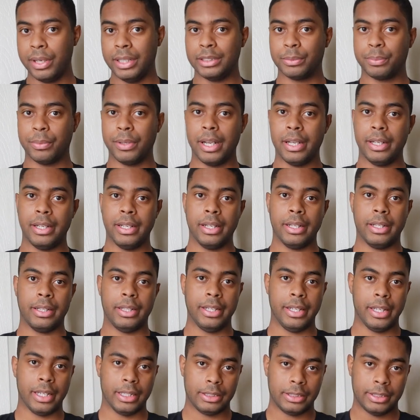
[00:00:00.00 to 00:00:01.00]
Eats when they did
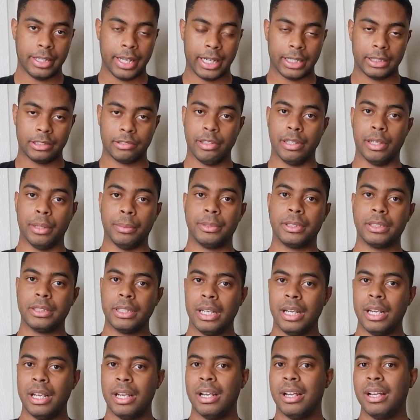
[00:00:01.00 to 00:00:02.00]
the stacked trips.
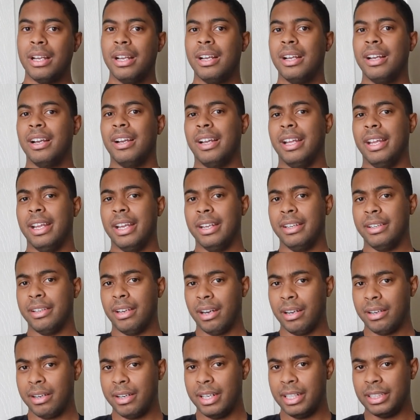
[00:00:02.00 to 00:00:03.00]
And
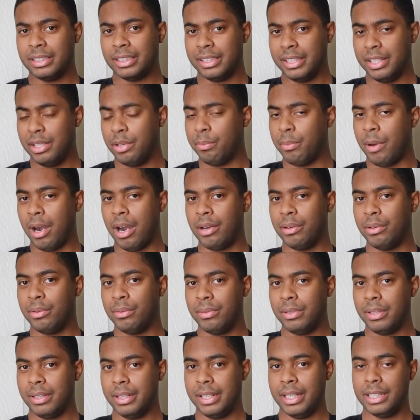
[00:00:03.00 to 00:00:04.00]
under this new
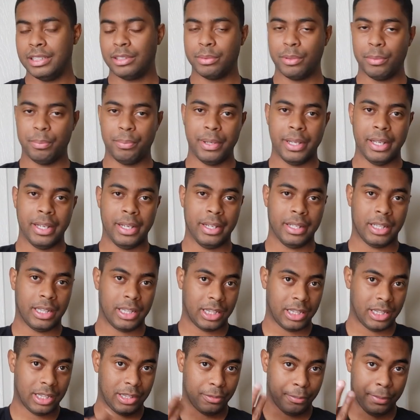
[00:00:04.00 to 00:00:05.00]
model, this would be
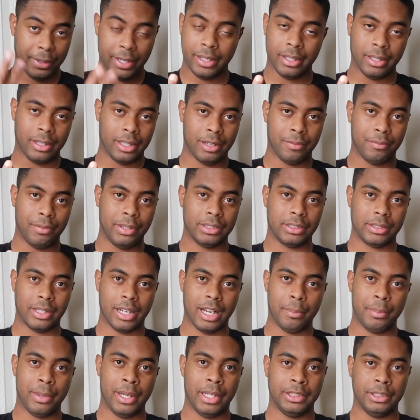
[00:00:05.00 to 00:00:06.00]
3 deliveries. So
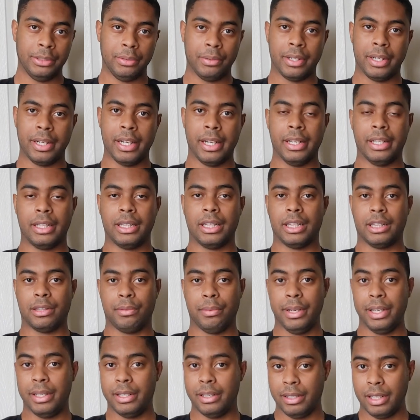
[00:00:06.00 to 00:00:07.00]
that means you can get
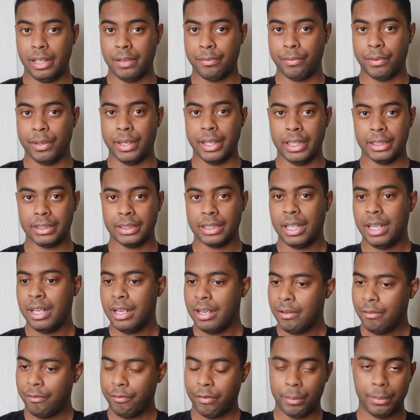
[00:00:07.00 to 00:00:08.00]
3 deliveries
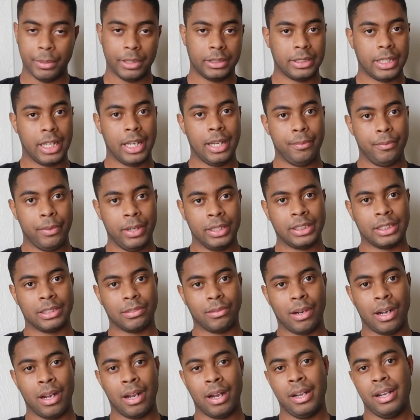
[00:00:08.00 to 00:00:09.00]
from the same
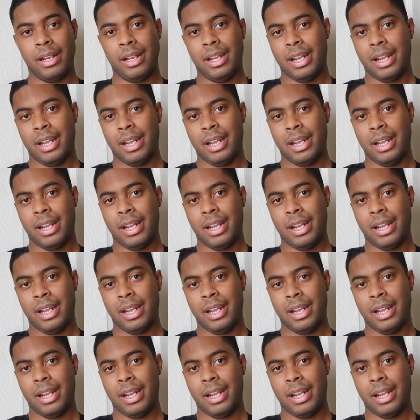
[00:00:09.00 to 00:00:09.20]
restaurant,